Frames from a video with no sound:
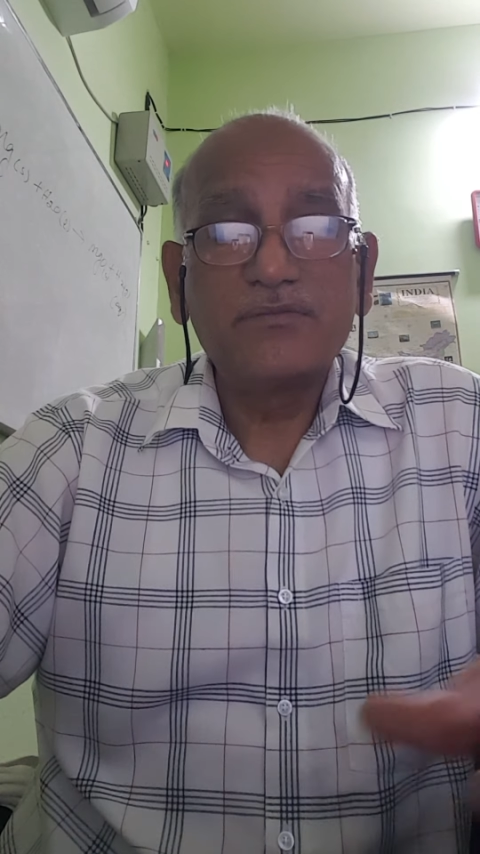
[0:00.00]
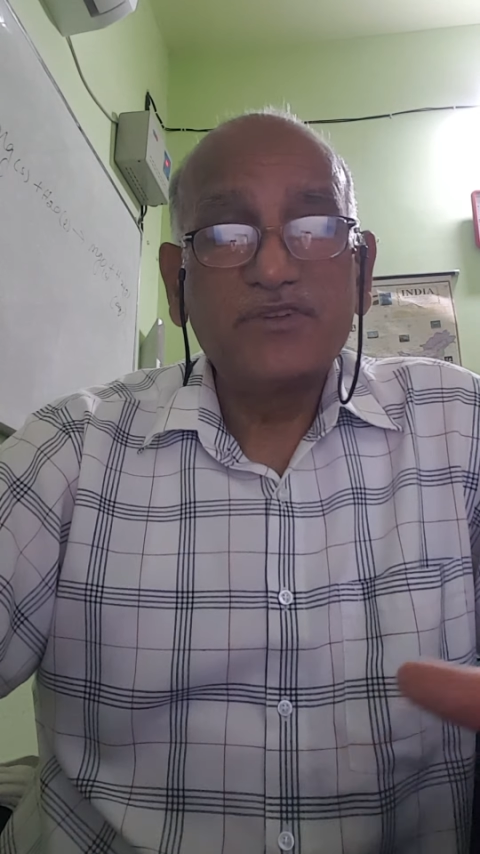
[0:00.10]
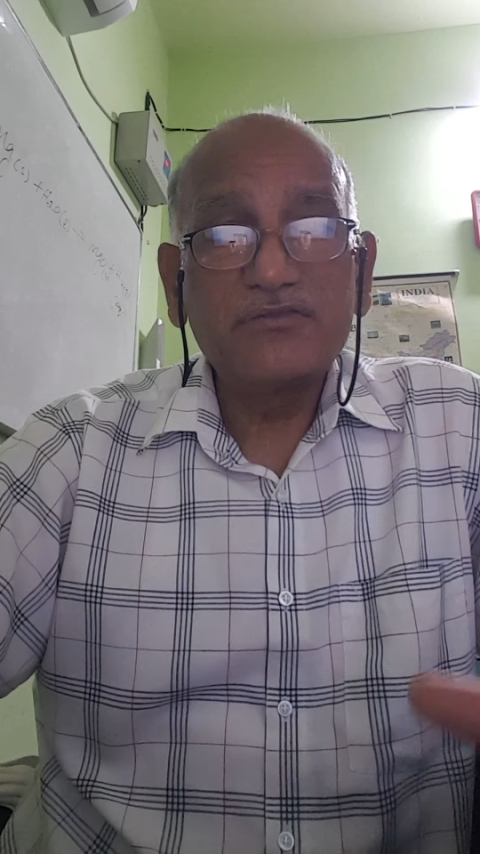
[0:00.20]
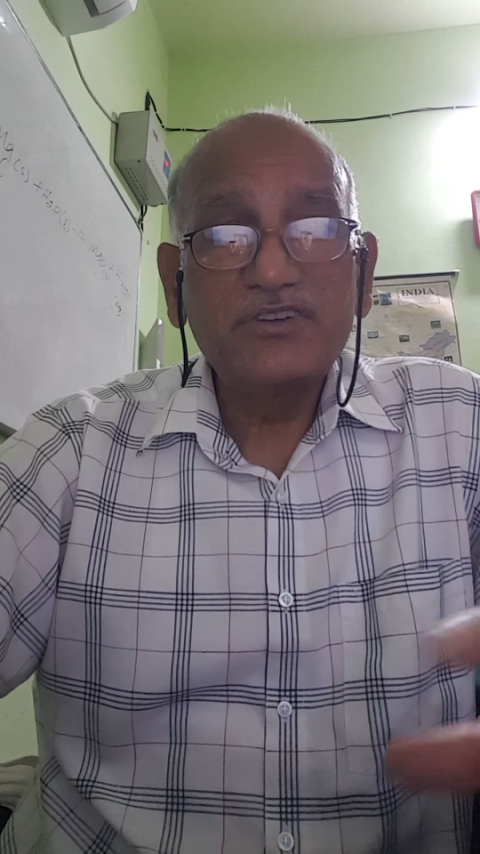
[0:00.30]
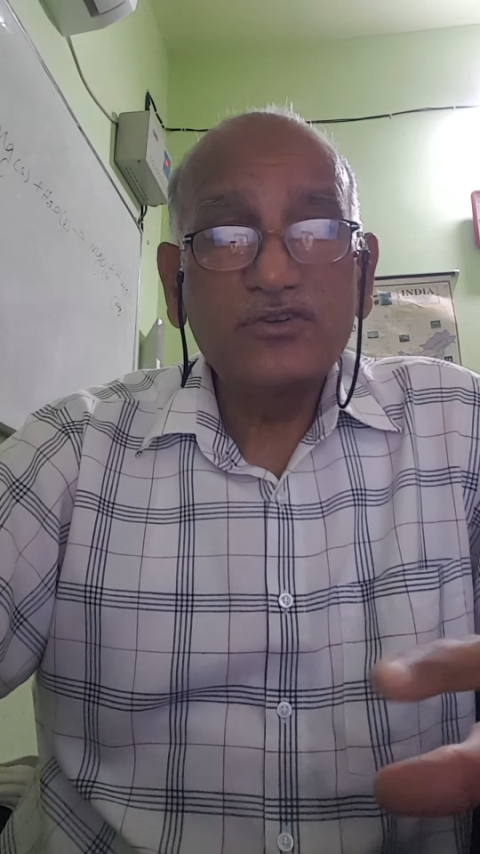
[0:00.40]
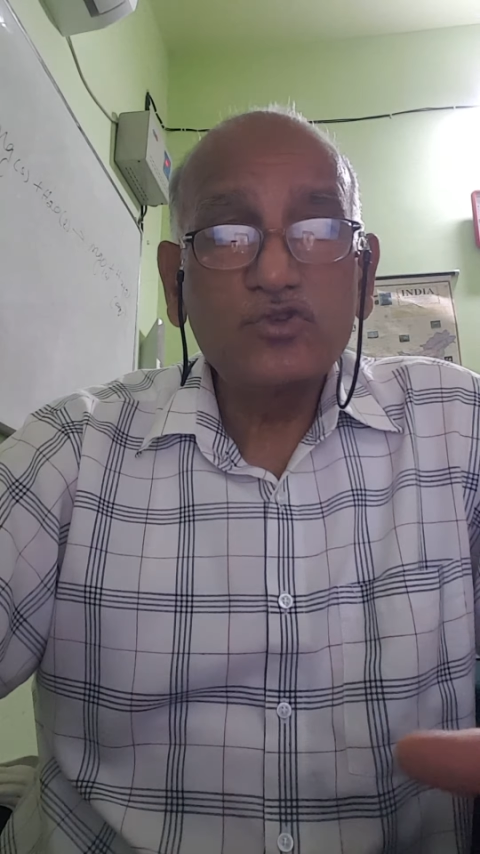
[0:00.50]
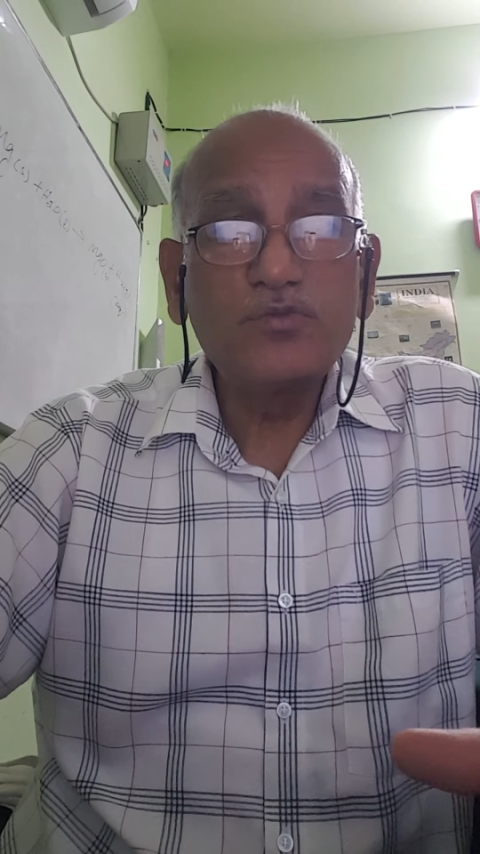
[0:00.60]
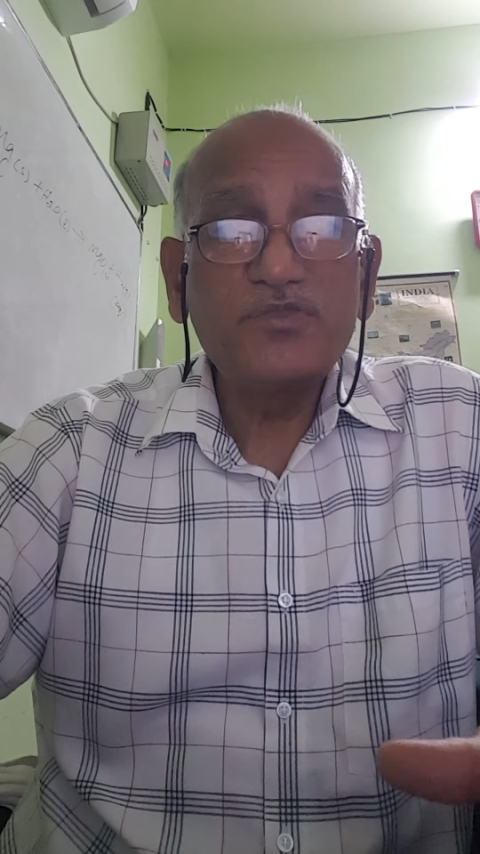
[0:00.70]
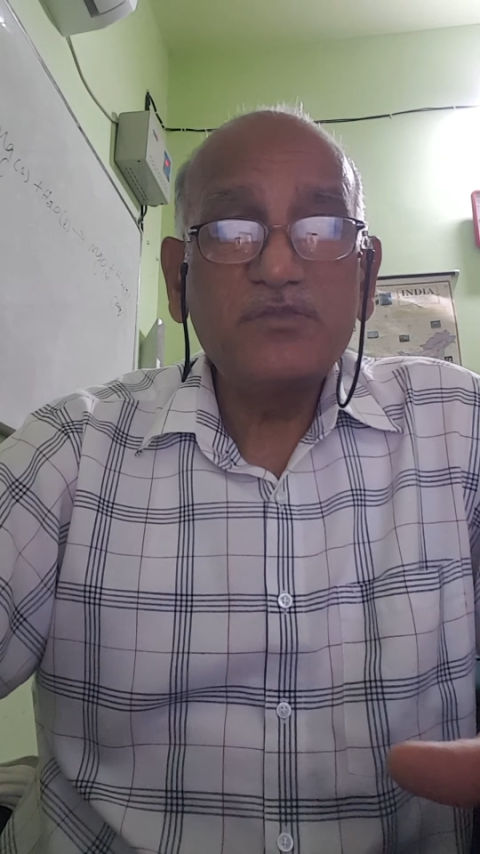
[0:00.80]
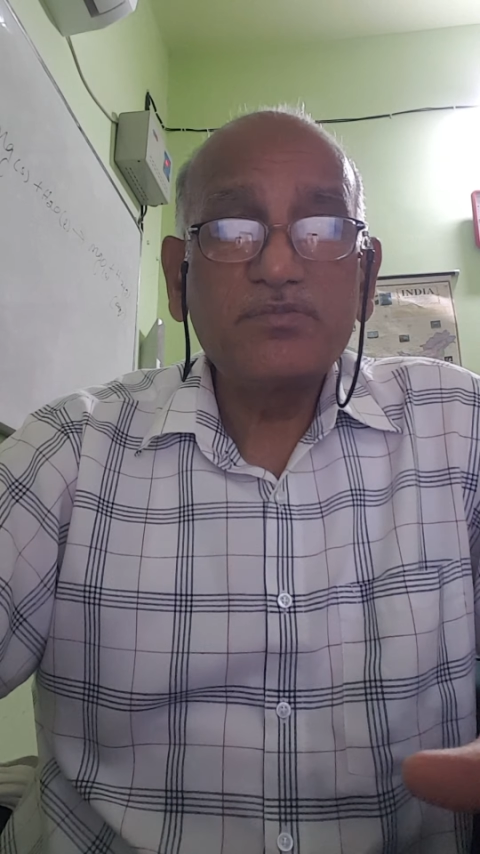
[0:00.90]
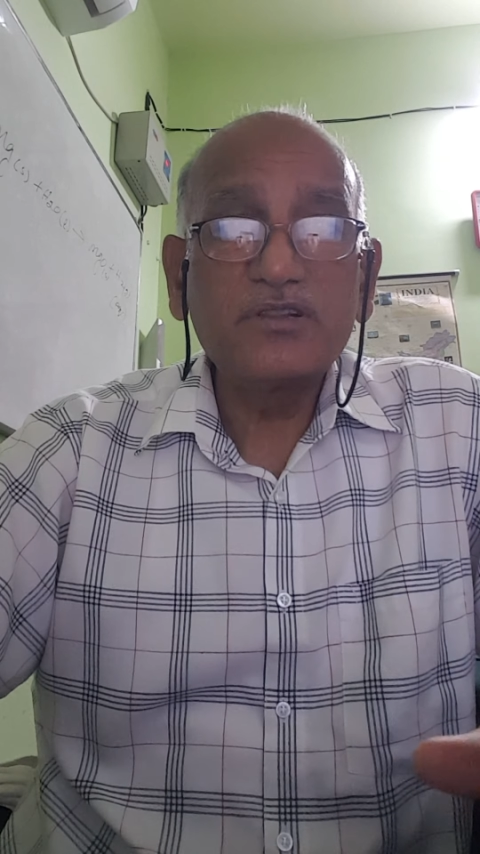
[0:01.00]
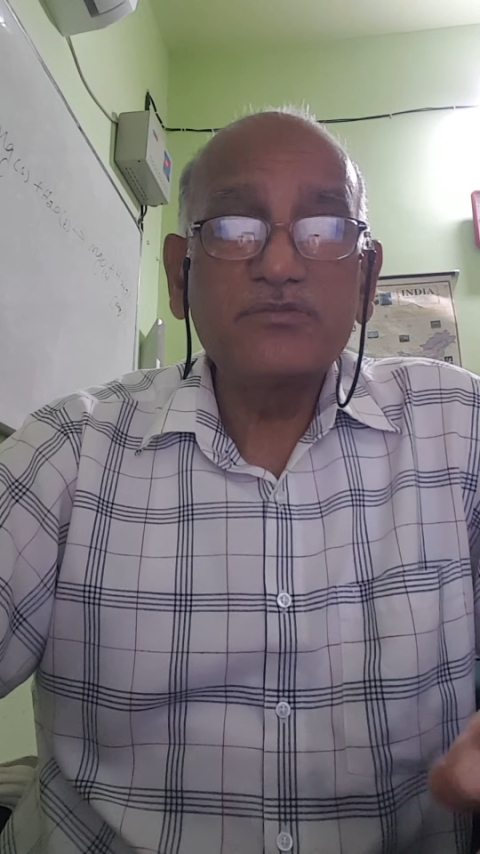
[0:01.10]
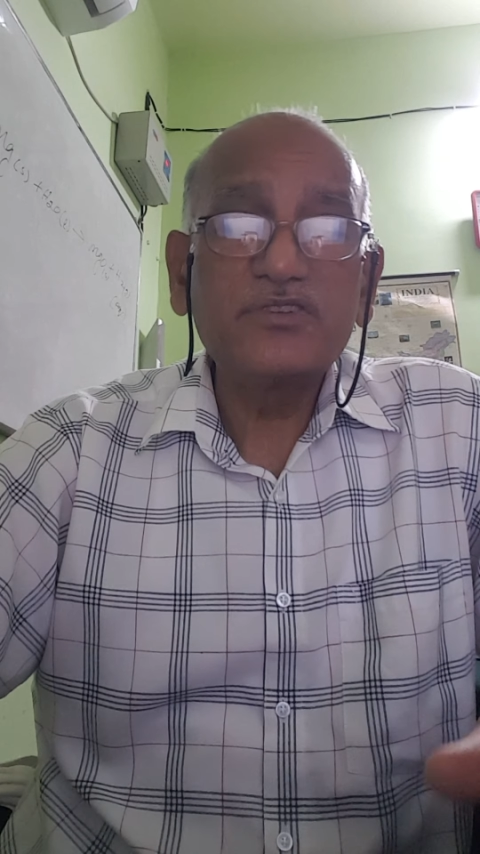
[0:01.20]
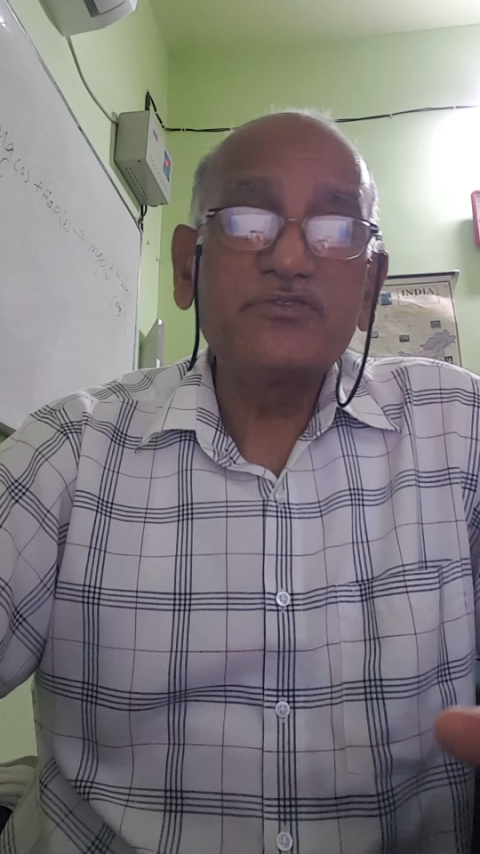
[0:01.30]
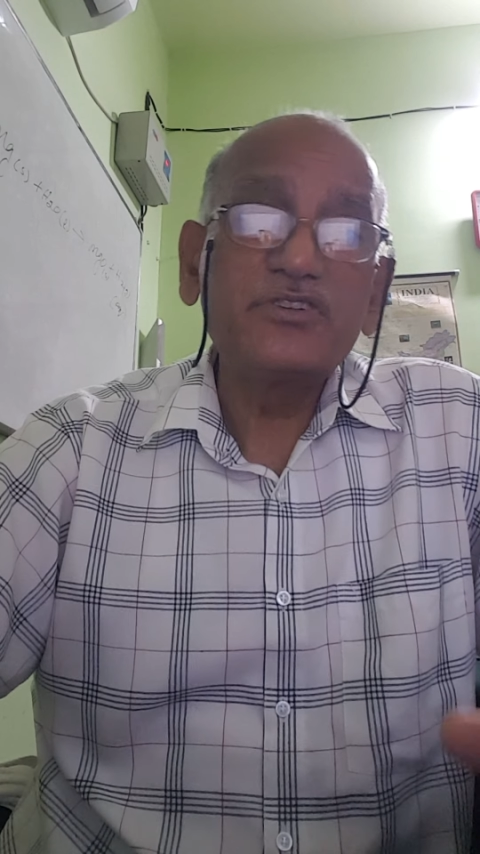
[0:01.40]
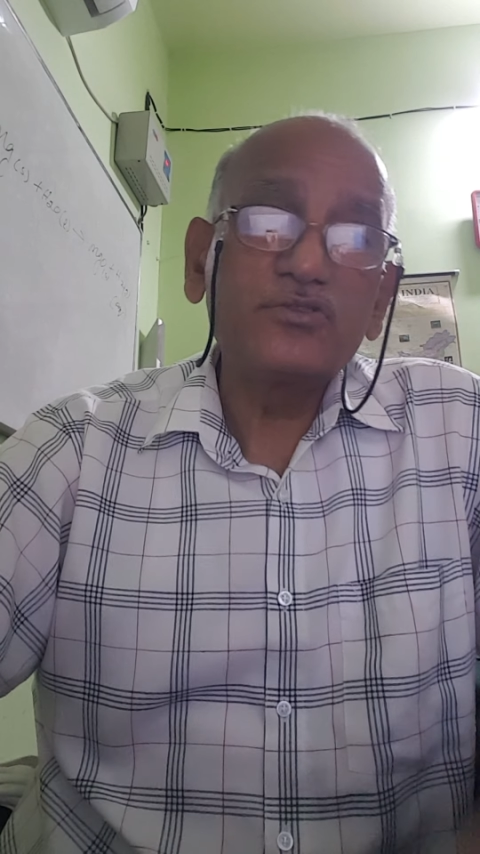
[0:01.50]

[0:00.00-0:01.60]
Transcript: between two people between